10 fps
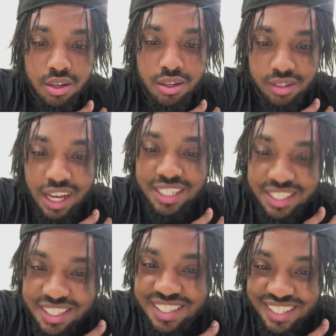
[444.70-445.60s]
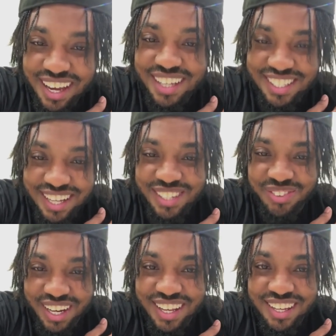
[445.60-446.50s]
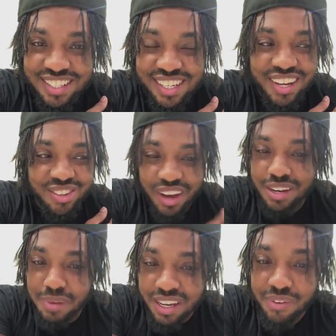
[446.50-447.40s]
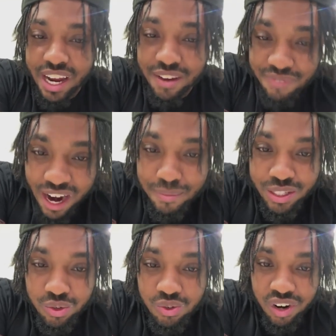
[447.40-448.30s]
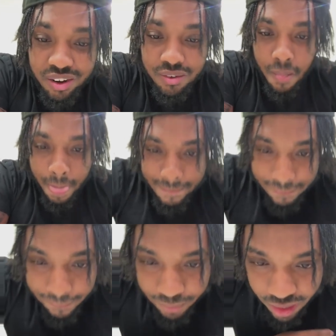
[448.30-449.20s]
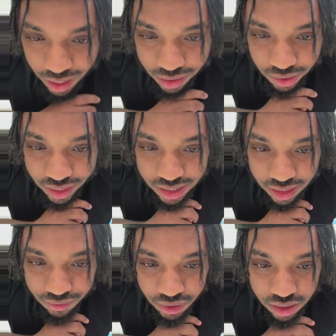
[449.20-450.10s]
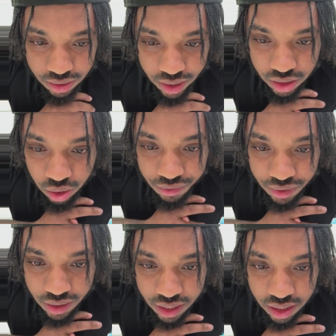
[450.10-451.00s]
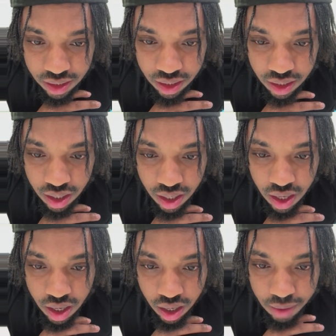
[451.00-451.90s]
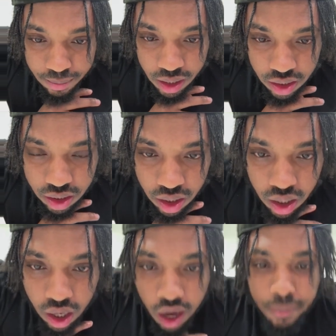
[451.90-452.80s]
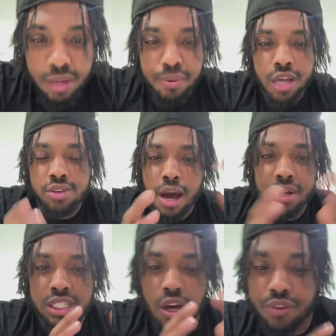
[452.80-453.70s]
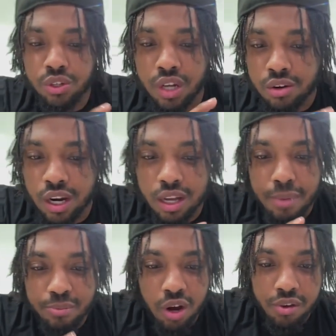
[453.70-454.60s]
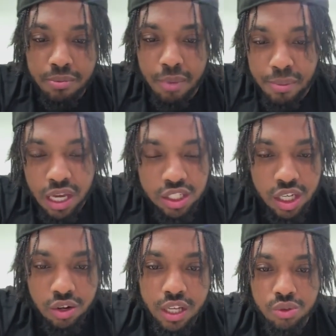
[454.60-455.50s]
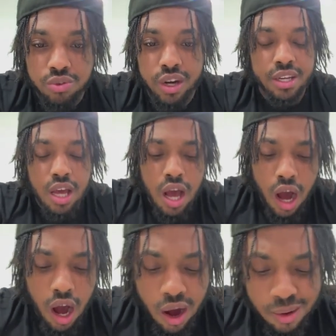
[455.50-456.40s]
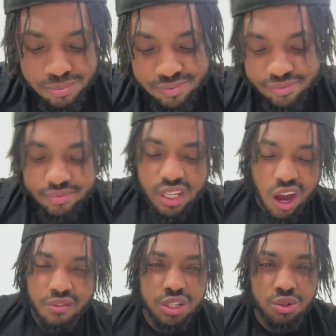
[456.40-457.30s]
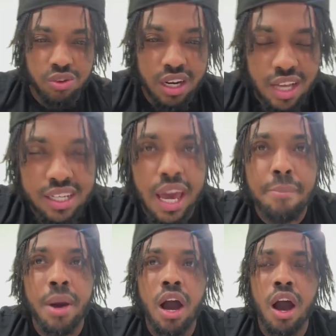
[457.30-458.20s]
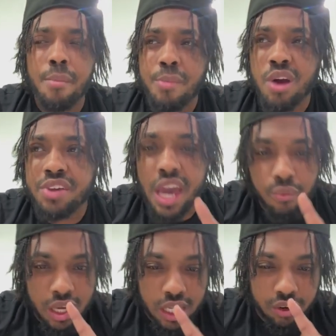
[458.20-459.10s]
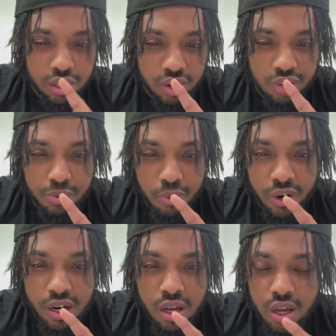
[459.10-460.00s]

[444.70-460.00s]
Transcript: That's that's that's what it is. You had to be in the right environment to grow. How long it take to fix your credit score for five hundred, son? How much? Um, it depends on how much stuff is on your credit. My brother, my man Gino, he do credit. Um, I don't really do credit like that, but um, my brother, he had one thing on his credit report.